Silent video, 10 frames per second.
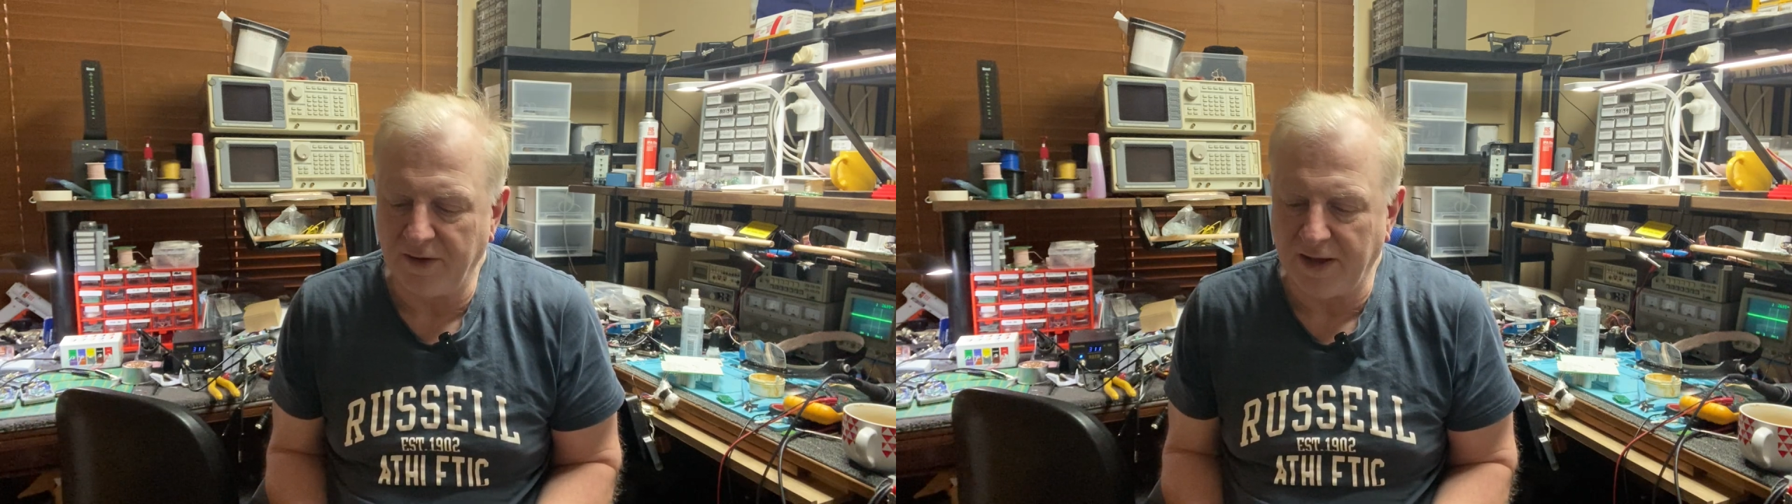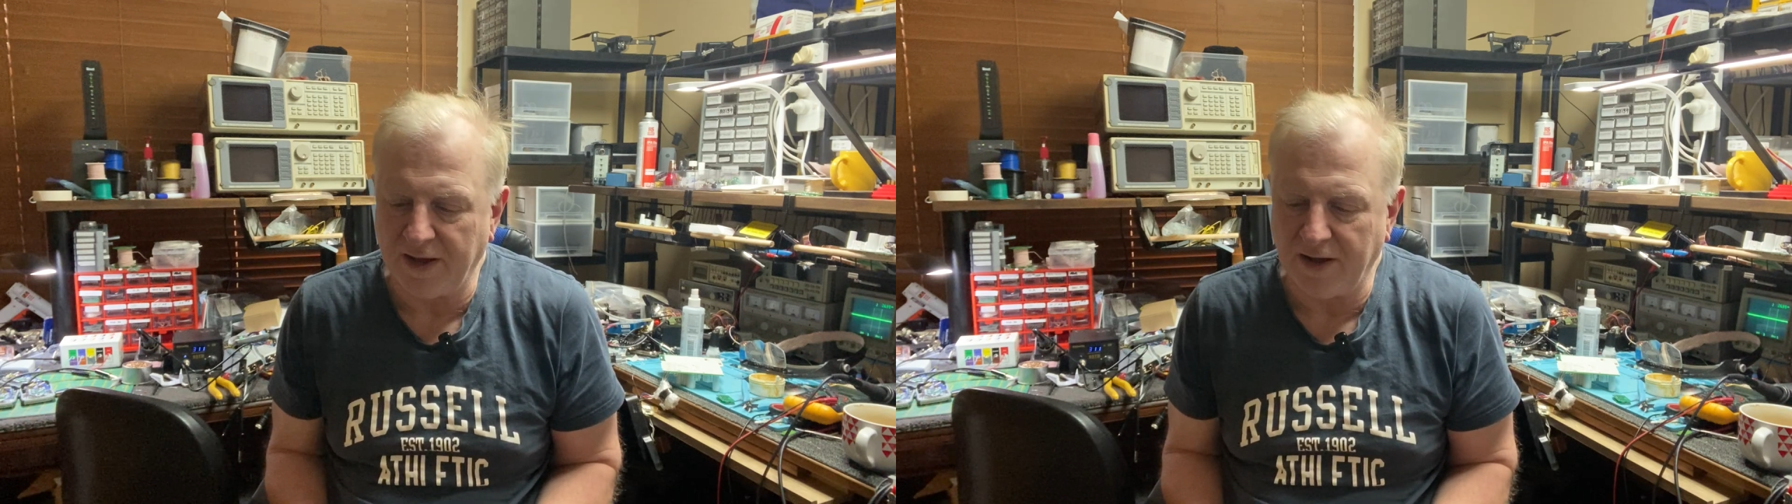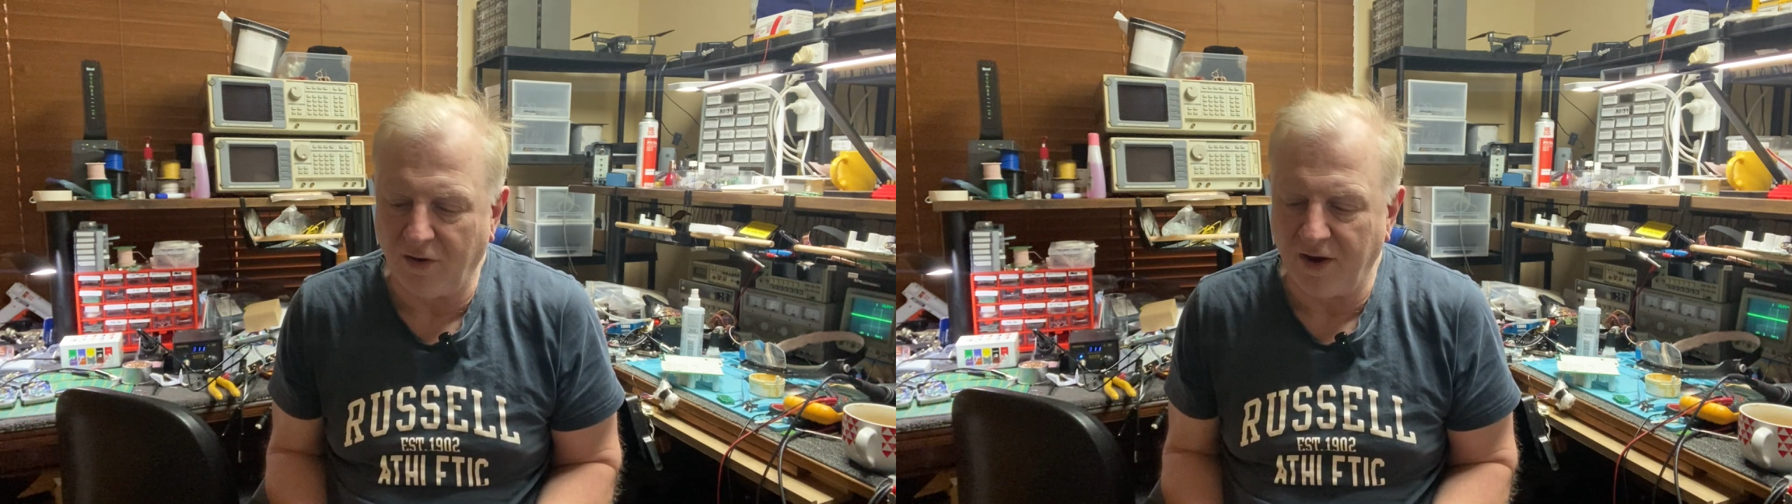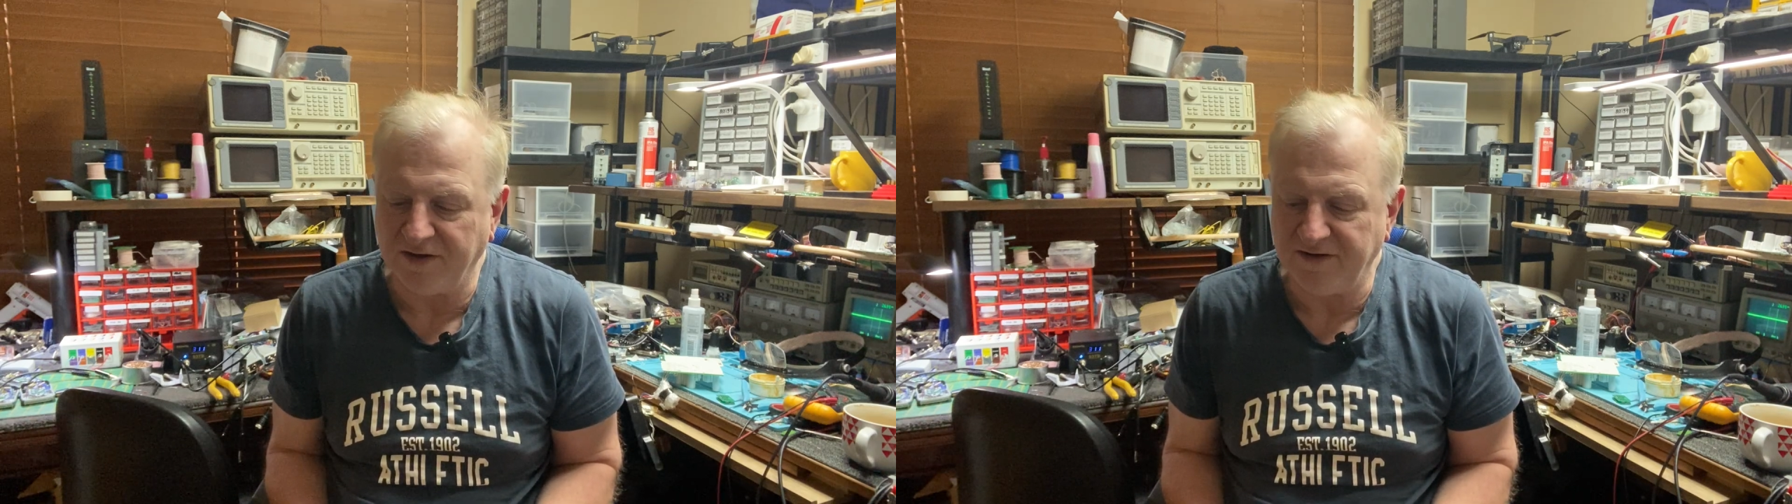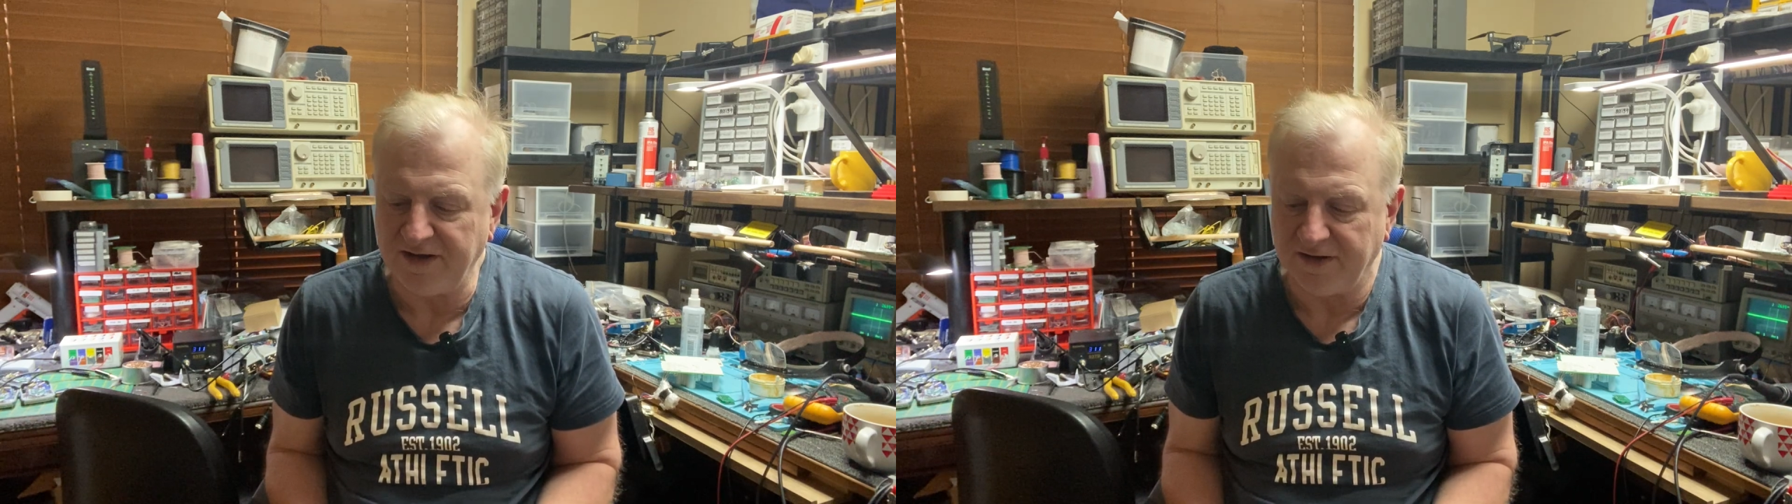
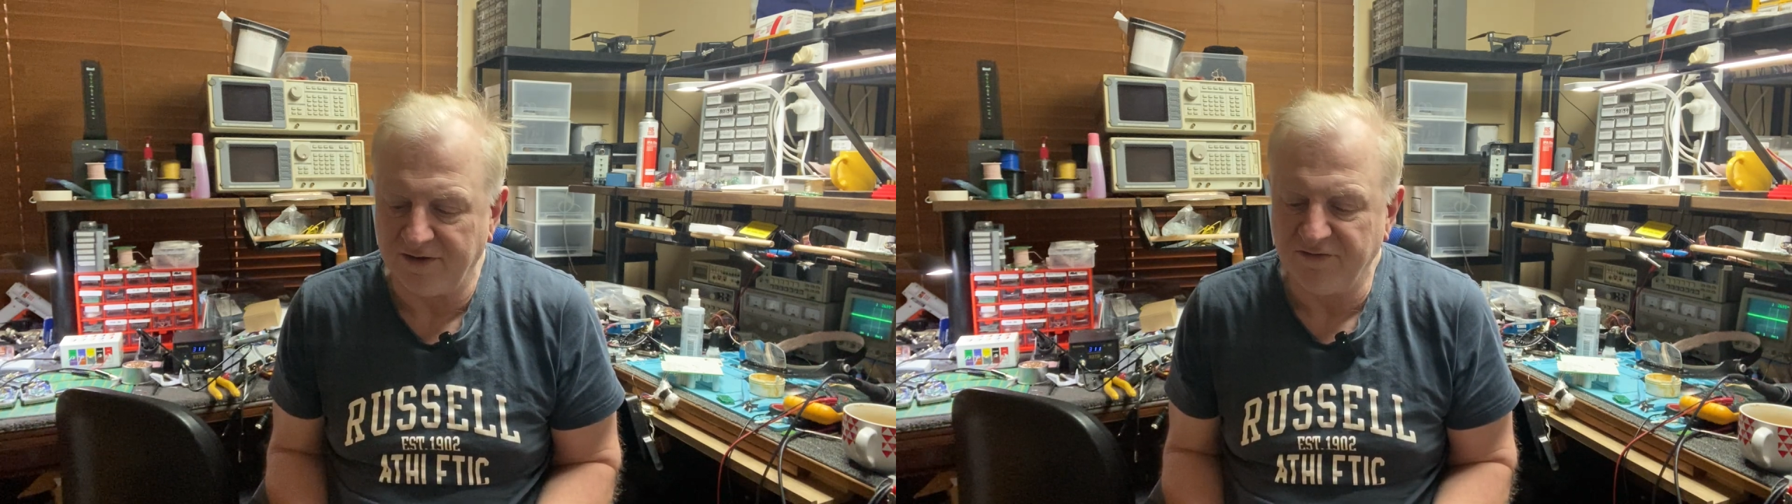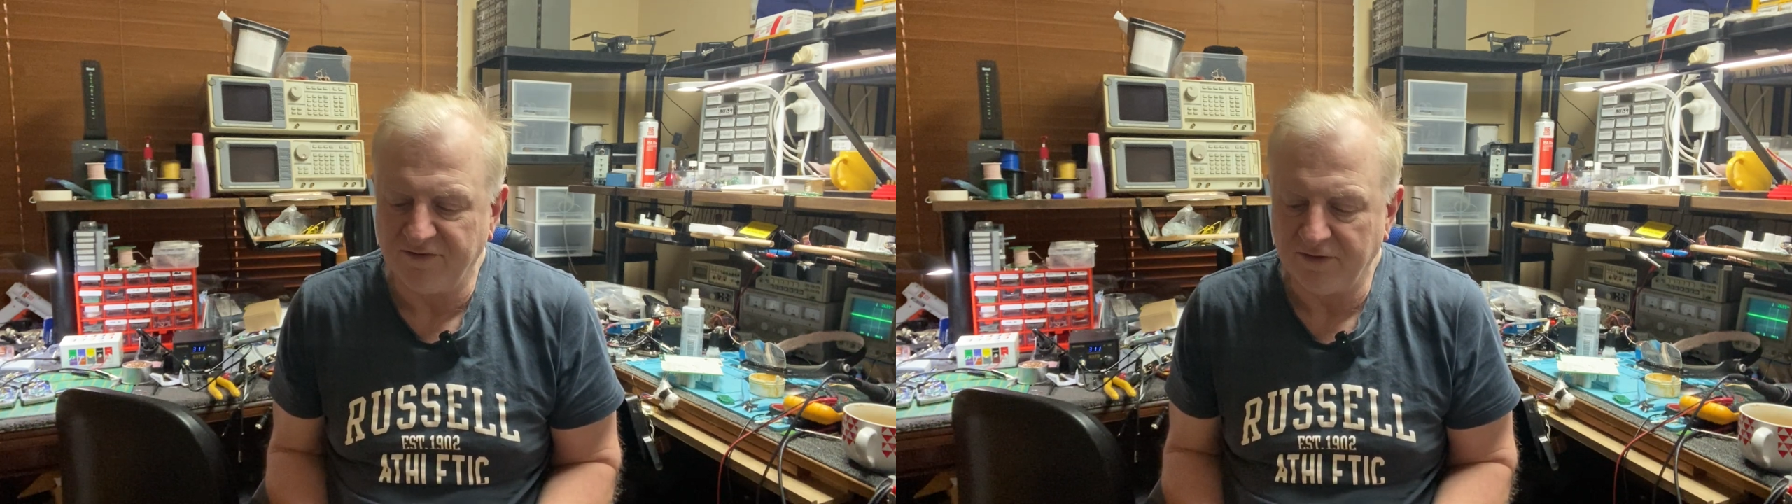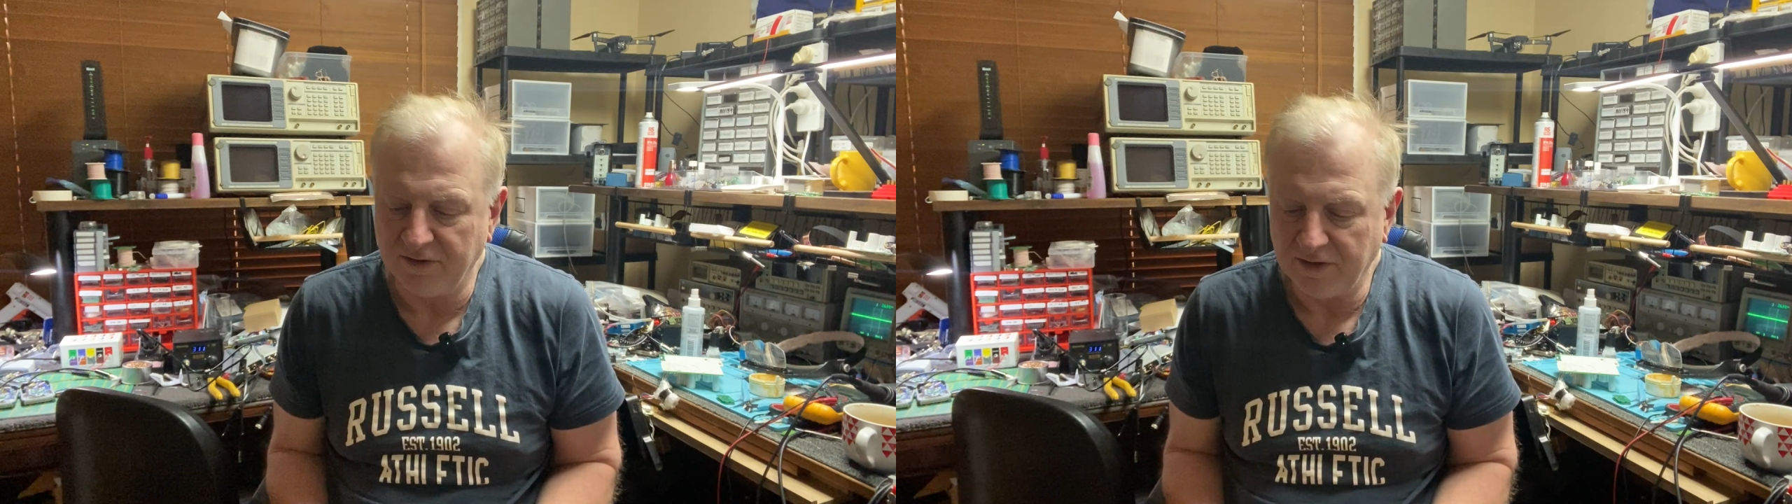ideas